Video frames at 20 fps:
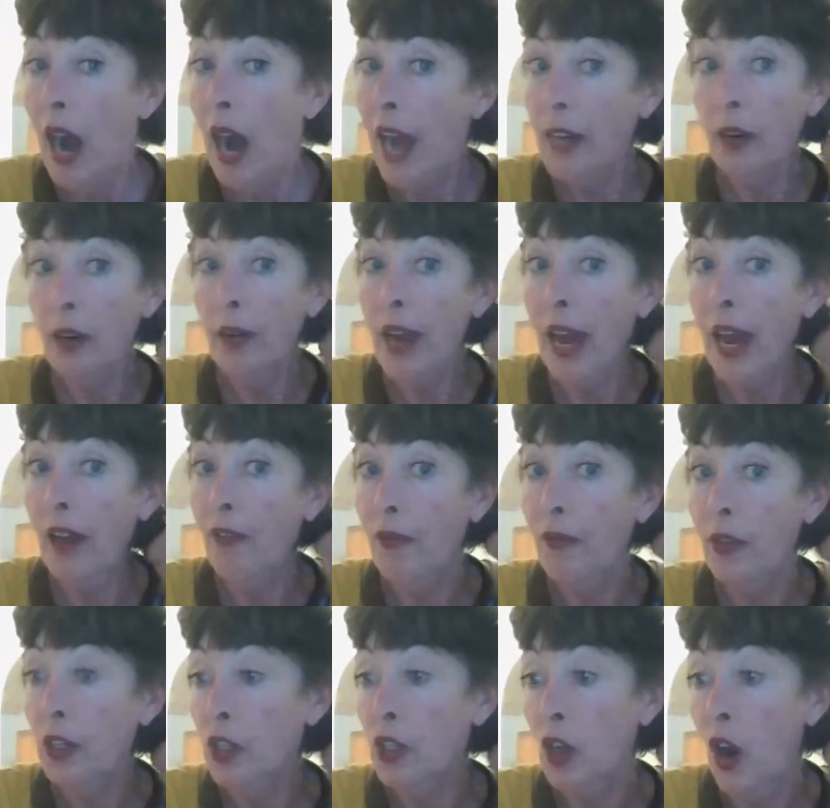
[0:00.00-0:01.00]
I don't have
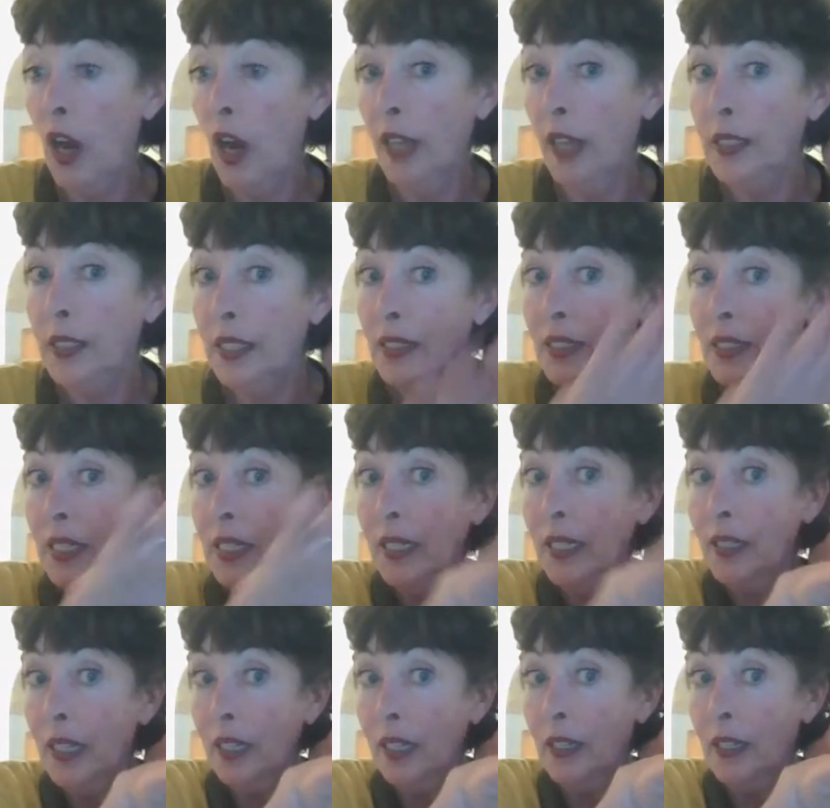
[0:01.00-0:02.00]
dogs that
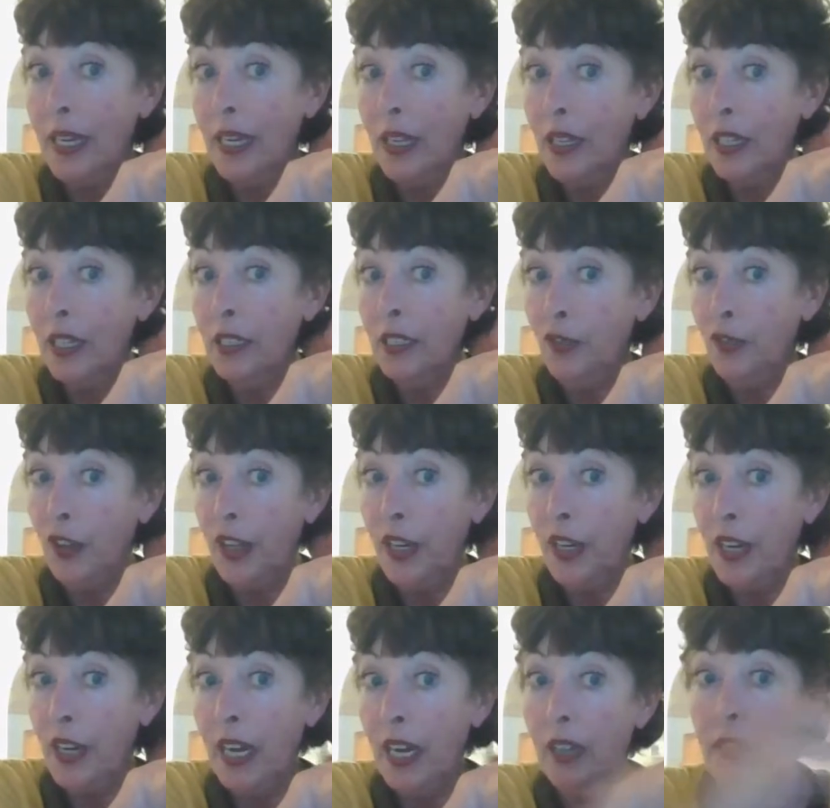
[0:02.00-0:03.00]
stand there like this for their
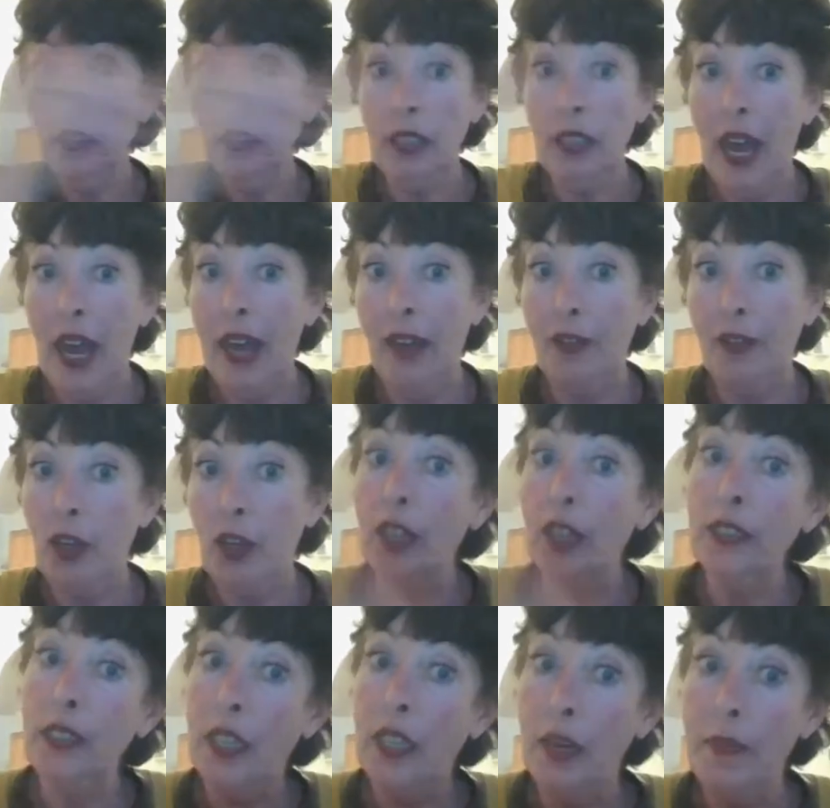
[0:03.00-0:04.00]
nails. I have
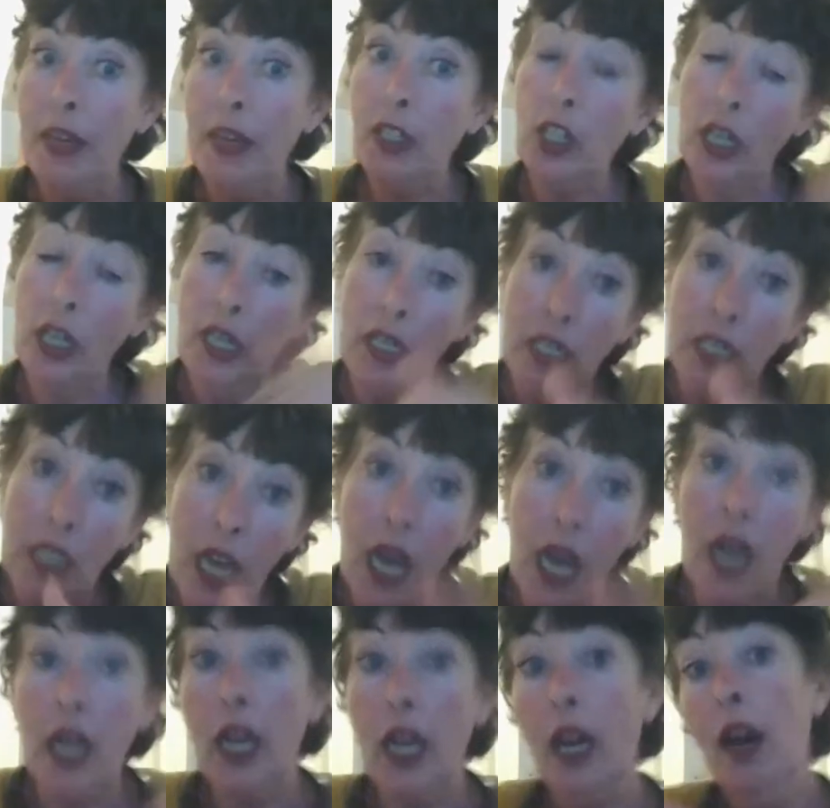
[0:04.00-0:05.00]
dogs that I mention it
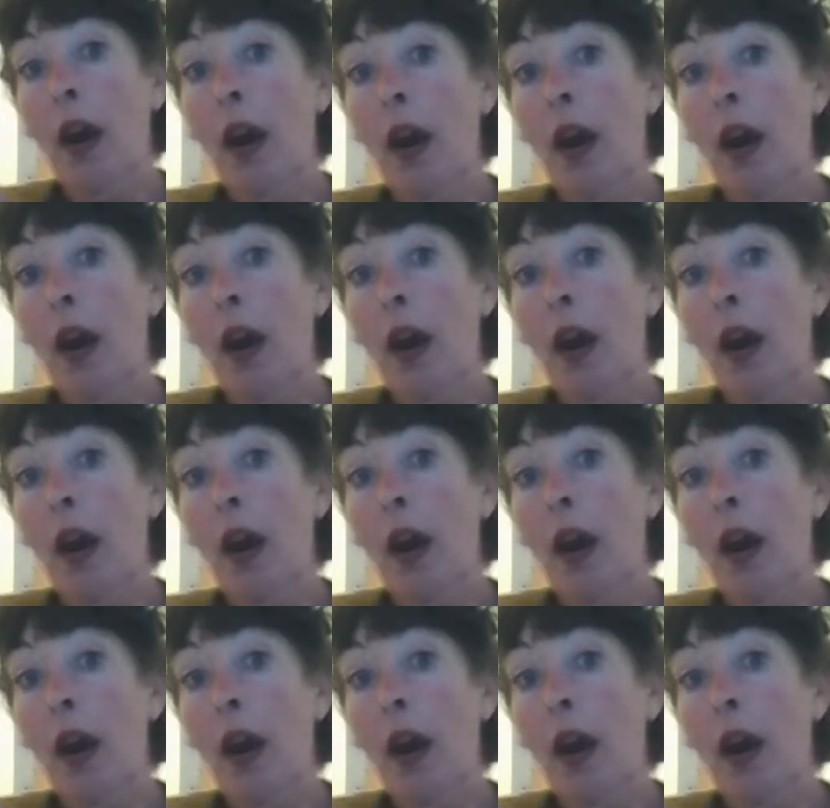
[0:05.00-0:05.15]
tuck,